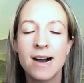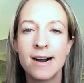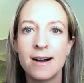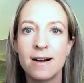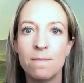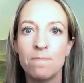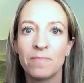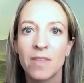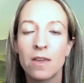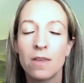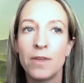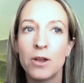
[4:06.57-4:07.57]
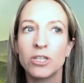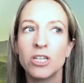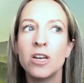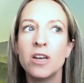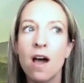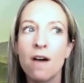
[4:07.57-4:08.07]
Um, there's
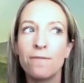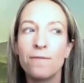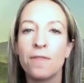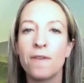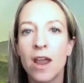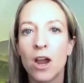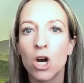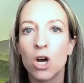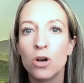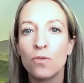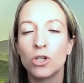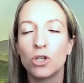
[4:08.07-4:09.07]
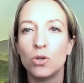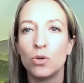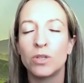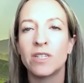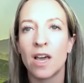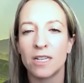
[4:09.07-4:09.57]
enough there
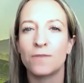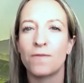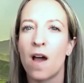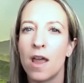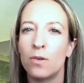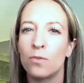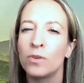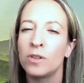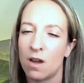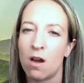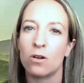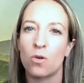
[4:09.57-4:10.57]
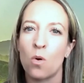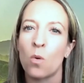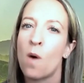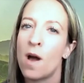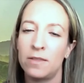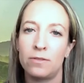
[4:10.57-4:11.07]
to satisfy really
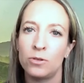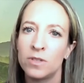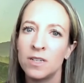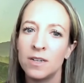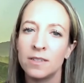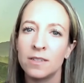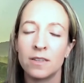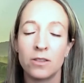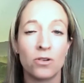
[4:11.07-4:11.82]
hardcore wine enthusiasts,